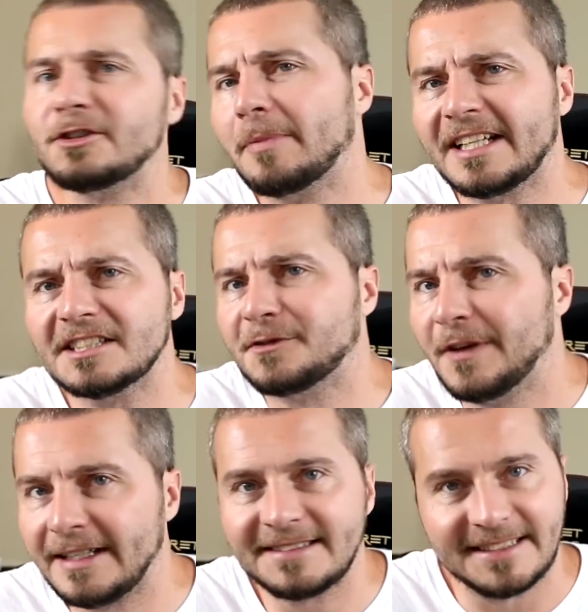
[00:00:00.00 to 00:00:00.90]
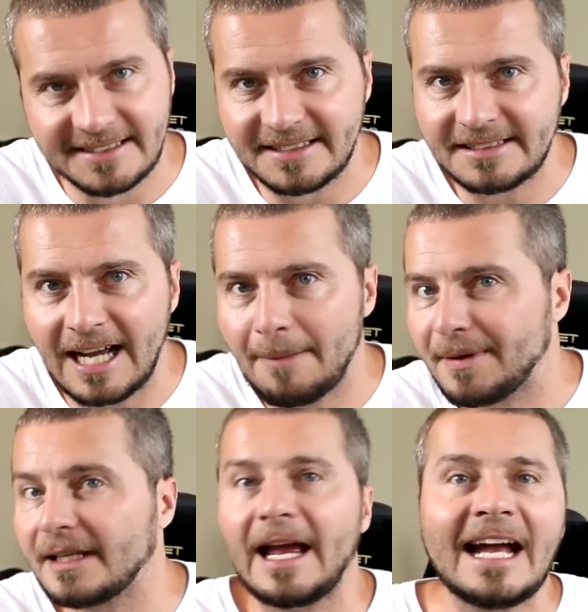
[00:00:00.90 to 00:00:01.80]
So because fitness is the
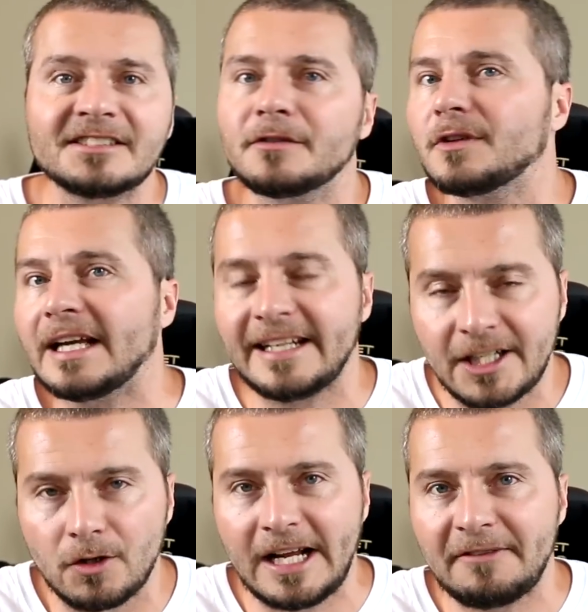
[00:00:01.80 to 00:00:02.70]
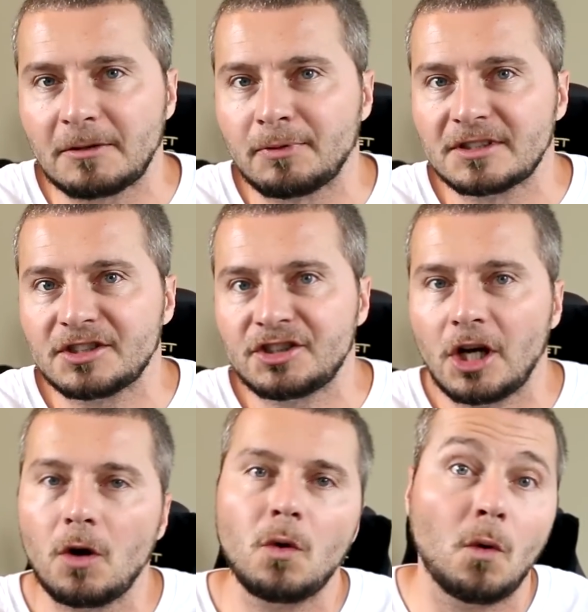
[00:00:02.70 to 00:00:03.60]
topic as of late here on After Prison
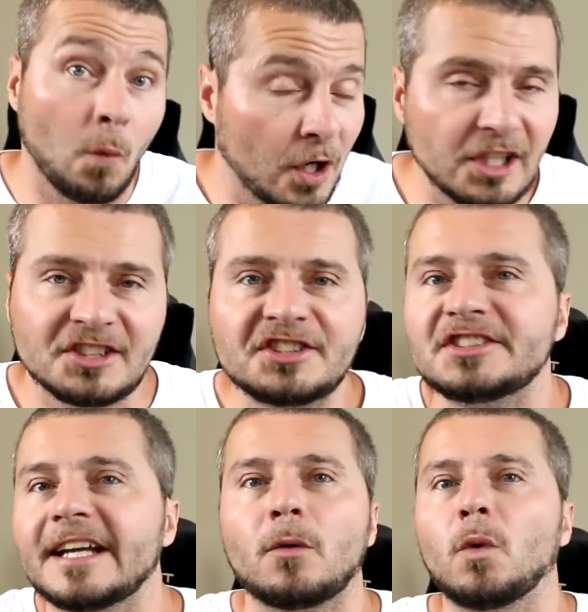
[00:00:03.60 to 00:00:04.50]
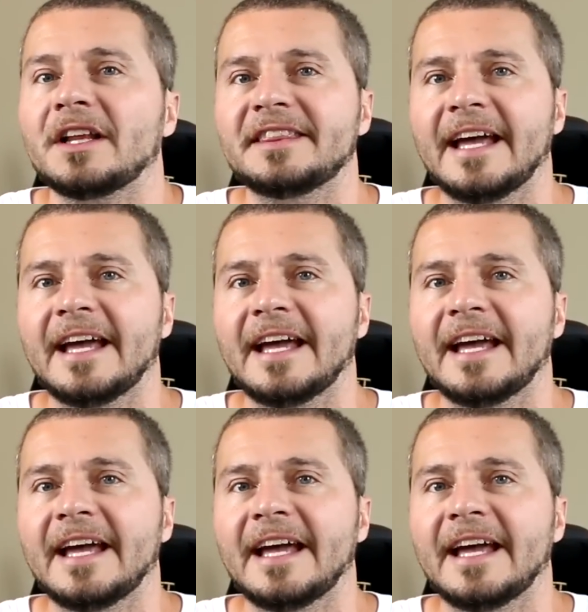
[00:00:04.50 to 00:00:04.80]
Show, we're going to stick with